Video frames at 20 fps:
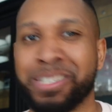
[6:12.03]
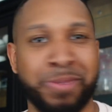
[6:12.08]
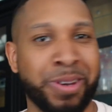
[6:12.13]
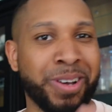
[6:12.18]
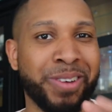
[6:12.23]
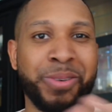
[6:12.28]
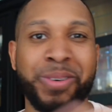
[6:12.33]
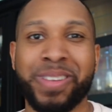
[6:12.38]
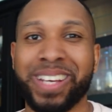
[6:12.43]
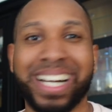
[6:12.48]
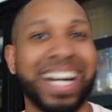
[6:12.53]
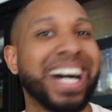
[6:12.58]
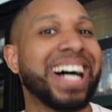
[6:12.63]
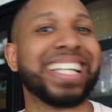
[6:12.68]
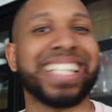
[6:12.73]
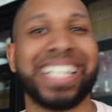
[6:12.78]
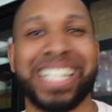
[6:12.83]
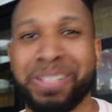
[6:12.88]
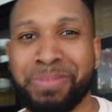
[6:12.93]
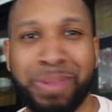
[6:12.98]
but with a
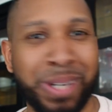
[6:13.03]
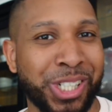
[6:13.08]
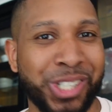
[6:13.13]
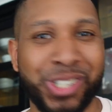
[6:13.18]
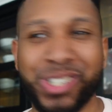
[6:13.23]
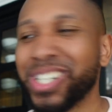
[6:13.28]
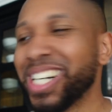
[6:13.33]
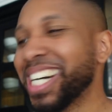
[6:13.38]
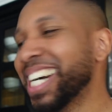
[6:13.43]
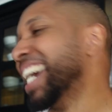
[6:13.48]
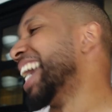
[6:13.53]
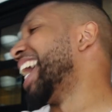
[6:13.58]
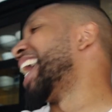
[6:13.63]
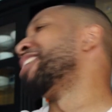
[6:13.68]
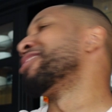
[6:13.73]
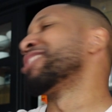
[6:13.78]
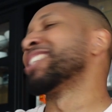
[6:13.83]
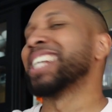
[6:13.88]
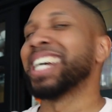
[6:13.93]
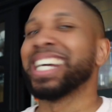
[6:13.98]
car this special, I
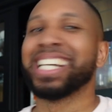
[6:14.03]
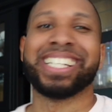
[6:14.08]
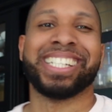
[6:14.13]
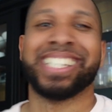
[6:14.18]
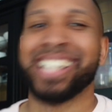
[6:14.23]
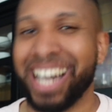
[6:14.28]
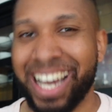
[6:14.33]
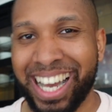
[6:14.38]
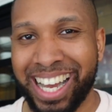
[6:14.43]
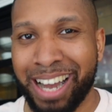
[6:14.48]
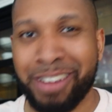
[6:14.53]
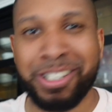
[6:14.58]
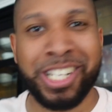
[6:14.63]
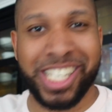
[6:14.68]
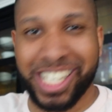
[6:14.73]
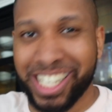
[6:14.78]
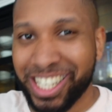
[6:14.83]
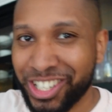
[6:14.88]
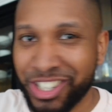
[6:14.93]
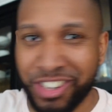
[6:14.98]
was like, nah, I'm just
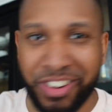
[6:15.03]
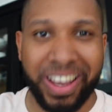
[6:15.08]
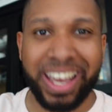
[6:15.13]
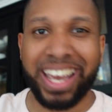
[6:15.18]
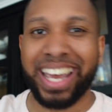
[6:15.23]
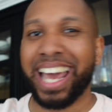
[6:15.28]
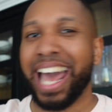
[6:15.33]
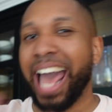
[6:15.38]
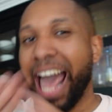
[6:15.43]
gonna do it